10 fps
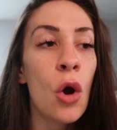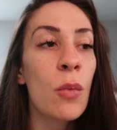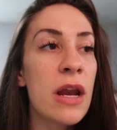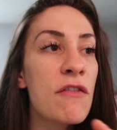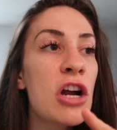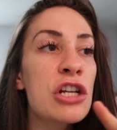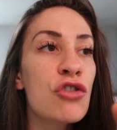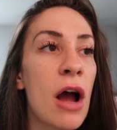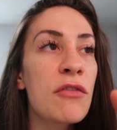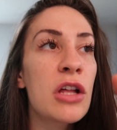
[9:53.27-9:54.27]
whenever I
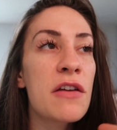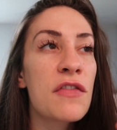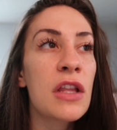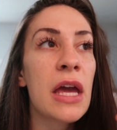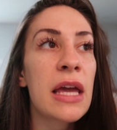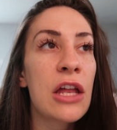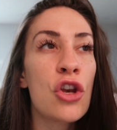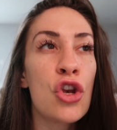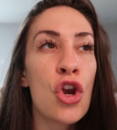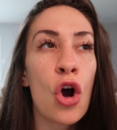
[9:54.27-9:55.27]
travel, I feel like
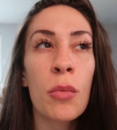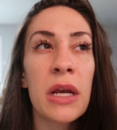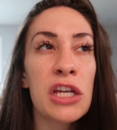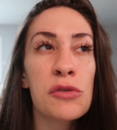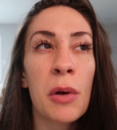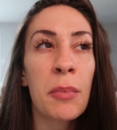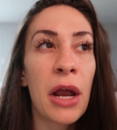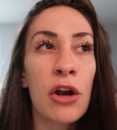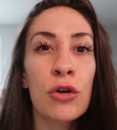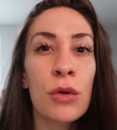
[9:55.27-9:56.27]
nobody is
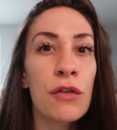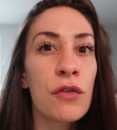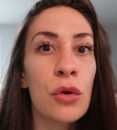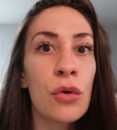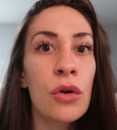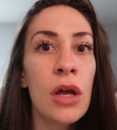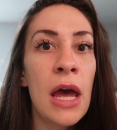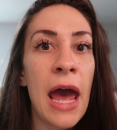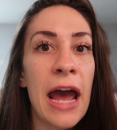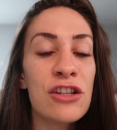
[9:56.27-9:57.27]
prepared with food,
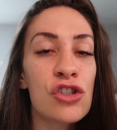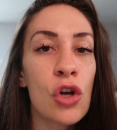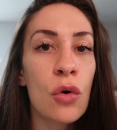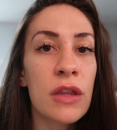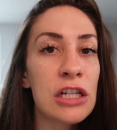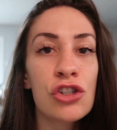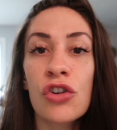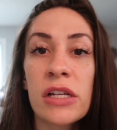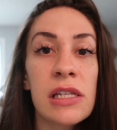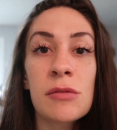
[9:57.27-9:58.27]
and so that
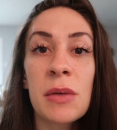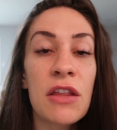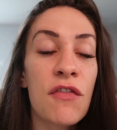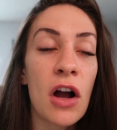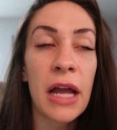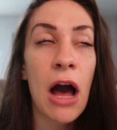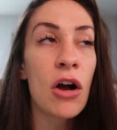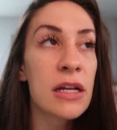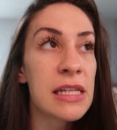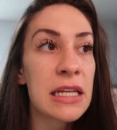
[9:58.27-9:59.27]
stresses me the fuck
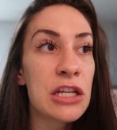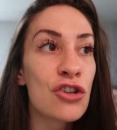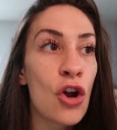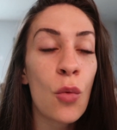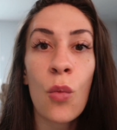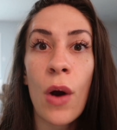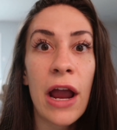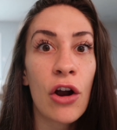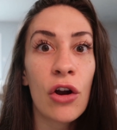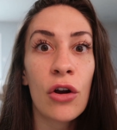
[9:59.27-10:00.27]
out because I need to know
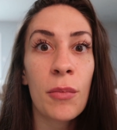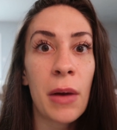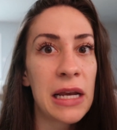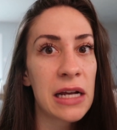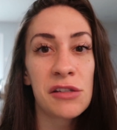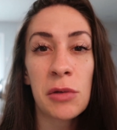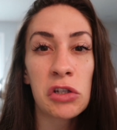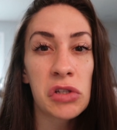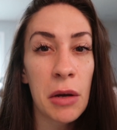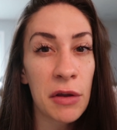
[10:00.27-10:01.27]
where my next meal
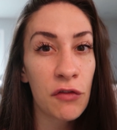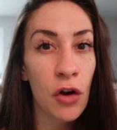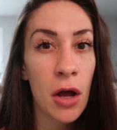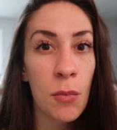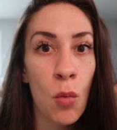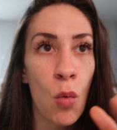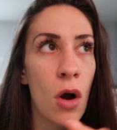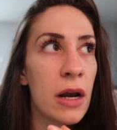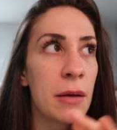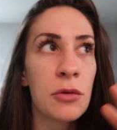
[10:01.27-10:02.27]
is coming from,
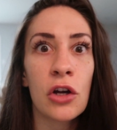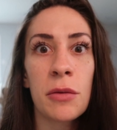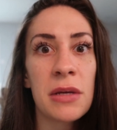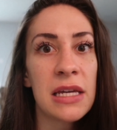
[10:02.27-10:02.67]
what I'm gonna be